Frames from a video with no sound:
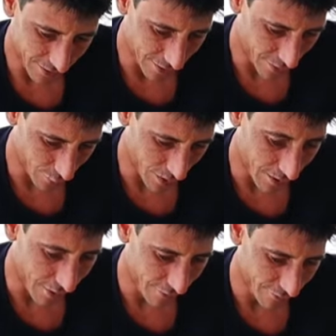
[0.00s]
Another
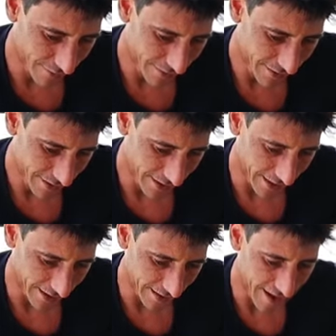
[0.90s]
one off.
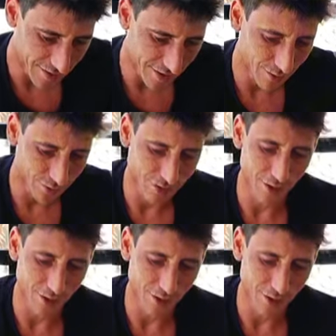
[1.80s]
And a 1,000 on